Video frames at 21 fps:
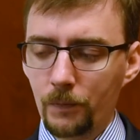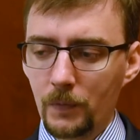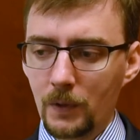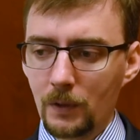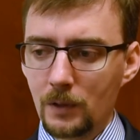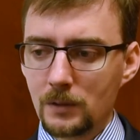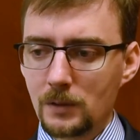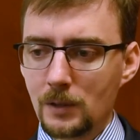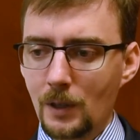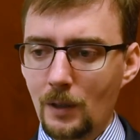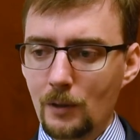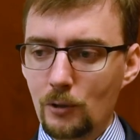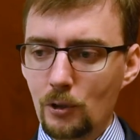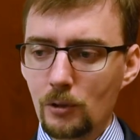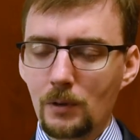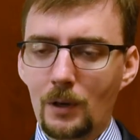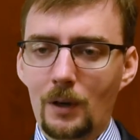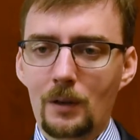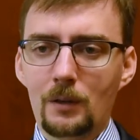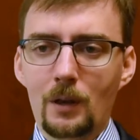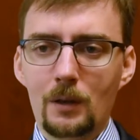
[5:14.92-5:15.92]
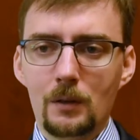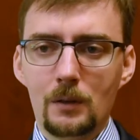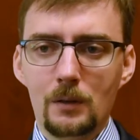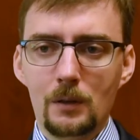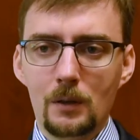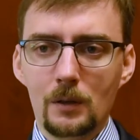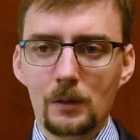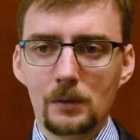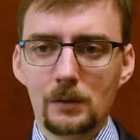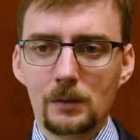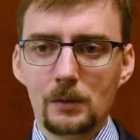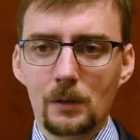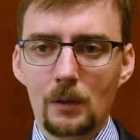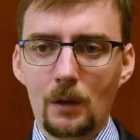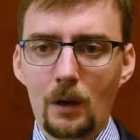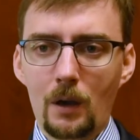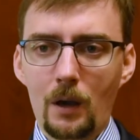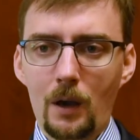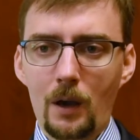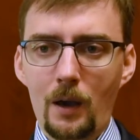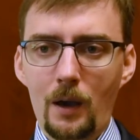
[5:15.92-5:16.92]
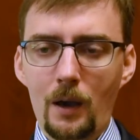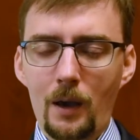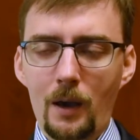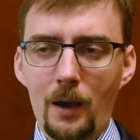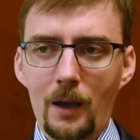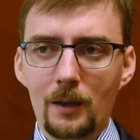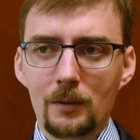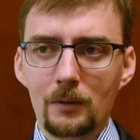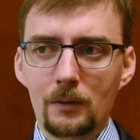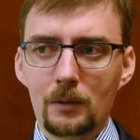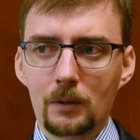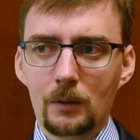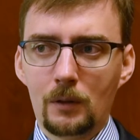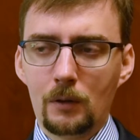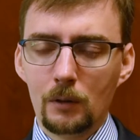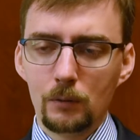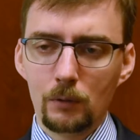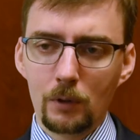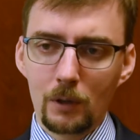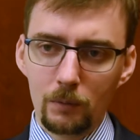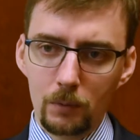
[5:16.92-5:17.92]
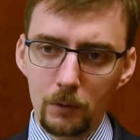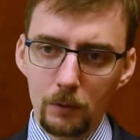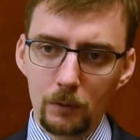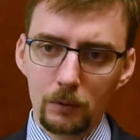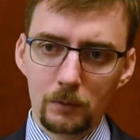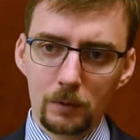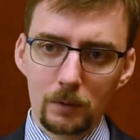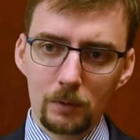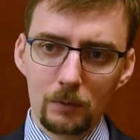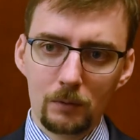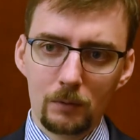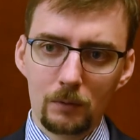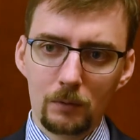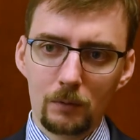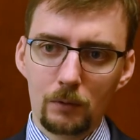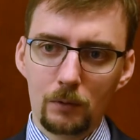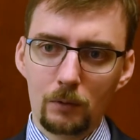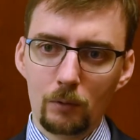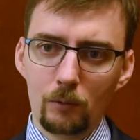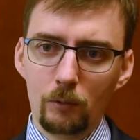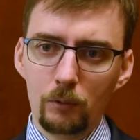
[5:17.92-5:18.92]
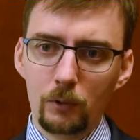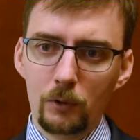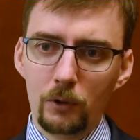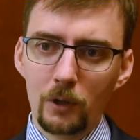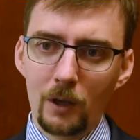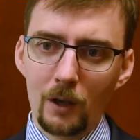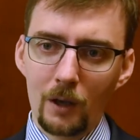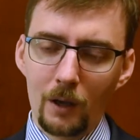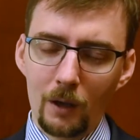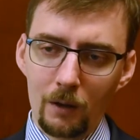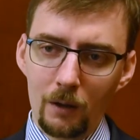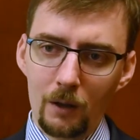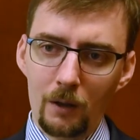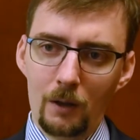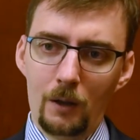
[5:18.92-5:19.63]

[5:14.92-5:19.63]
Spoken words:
let's say, generate ideas and contribute to the